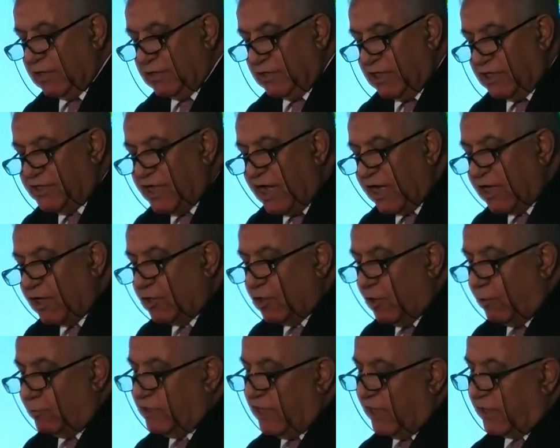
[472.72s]
The second
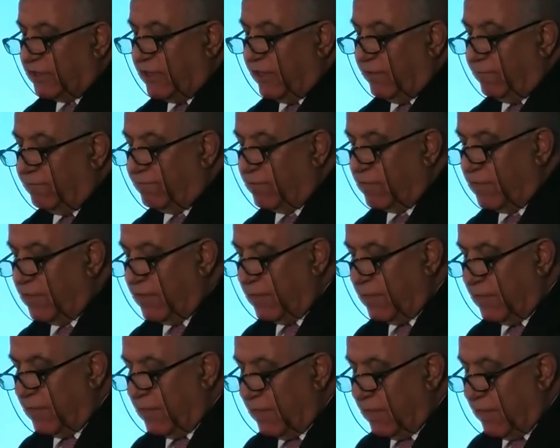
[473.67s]
objective
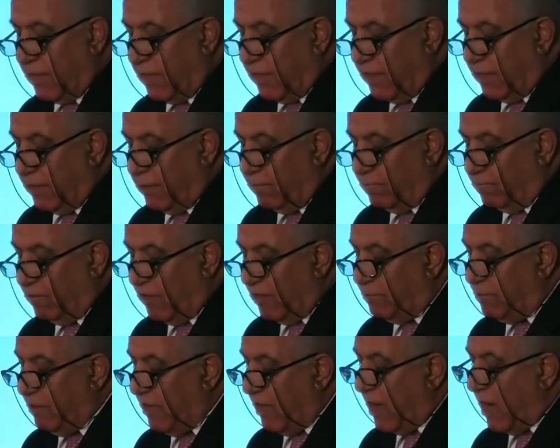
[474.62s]

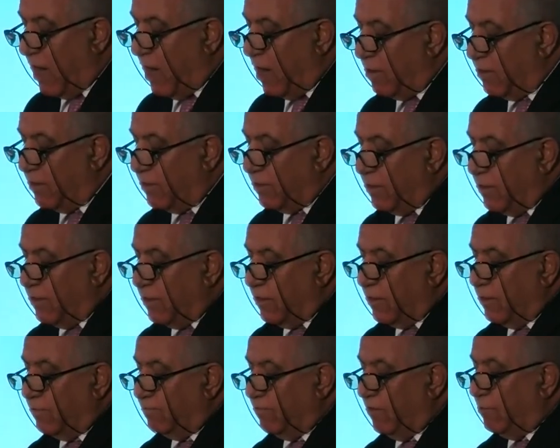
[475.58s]
will be
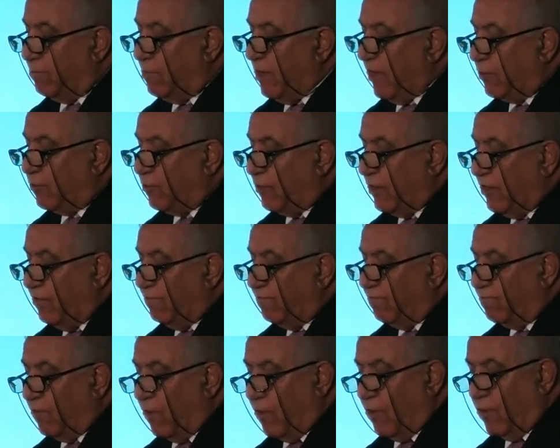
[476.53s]
to
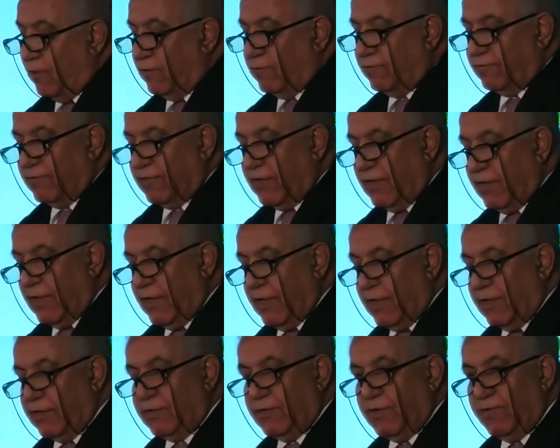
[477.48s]
involve
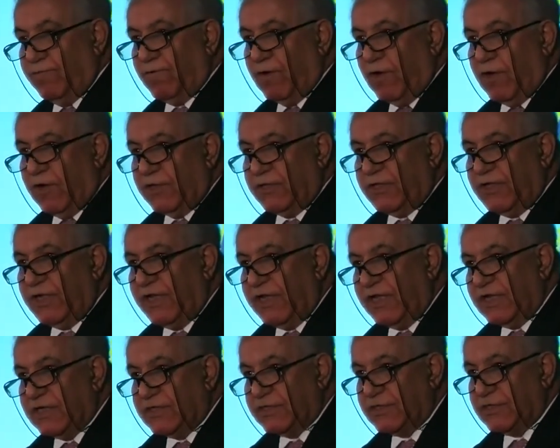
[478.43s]
the
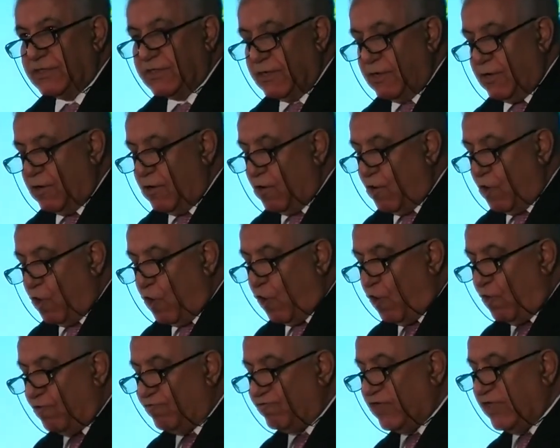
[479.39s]
volunteers
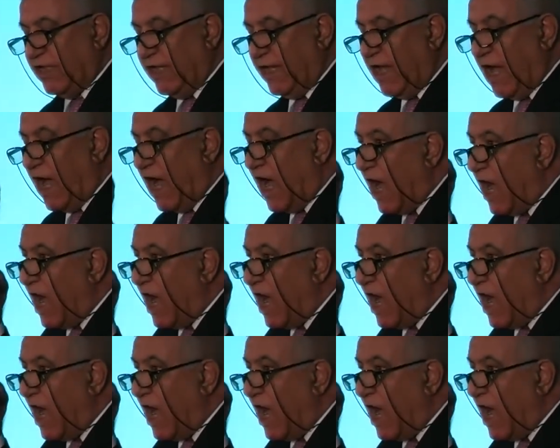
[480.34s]
of the